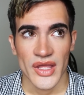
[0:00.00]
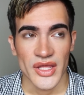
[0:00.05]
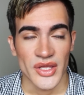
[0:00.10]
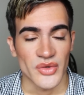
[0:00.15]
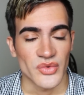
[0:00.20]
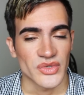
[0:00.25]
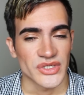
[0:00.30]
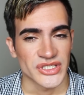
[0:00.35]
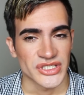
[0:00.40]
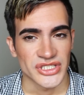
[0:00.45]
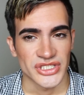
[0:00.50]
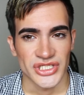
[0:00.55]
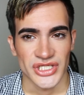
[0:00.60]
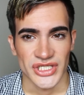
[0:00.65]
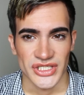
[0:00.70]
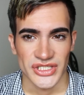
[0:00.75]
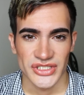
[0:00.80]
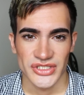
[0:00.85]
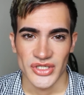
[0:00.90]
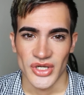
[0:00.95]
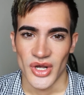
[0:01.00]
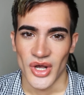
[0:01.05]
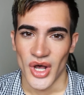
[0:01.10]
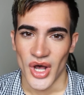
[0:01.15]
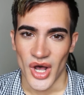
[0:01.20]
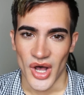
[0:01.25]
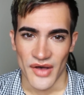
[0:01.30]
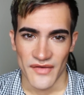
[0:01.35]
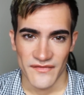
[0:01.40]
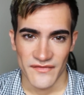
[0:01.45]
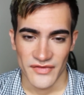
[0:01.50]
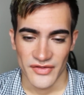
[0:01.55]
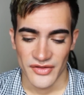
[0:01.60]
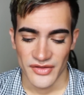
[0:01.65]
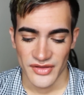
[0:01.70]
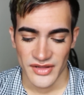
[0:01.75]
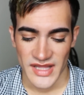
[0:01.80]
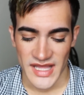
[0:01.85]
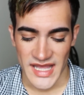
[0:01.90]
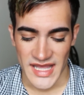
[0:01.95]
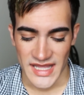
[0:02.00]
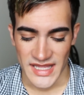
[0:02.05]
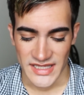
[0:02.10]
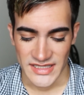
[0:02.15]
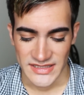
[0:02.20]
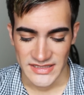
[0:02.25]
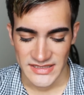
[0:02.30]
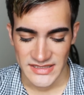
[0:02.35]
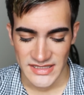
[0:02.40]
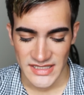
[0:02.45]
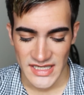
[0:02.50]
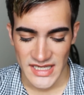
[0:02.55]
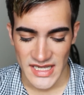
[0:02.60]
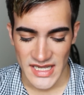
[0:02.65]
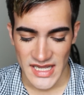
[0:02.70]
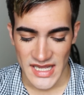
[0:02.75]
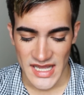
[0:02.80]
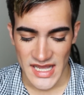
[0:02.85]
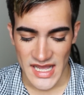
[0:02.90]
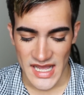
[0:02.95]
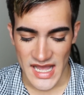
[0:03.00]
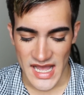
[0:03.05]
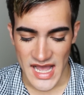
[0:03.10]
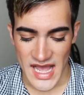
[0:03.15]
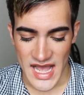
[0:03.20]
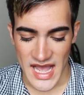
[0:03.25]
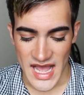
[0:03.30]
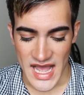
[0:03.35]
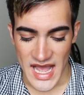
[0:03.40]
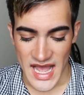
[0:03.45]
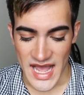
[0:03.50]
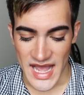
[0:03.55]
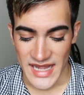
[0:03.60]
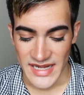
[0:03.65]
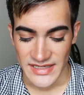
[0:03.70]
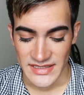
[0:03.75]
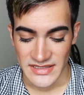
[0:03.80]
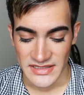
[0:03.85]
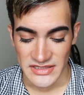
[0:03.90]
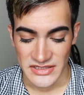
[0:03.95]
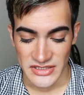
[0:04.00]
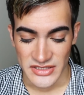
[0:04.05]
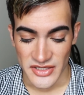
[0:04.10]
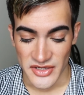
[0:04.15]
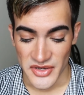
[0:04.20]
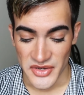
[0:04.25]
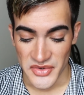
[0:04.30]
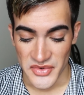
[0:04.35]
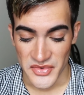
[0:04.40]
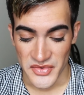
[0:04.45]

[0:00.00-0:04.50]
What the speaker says: it was just awful. And I didn't know.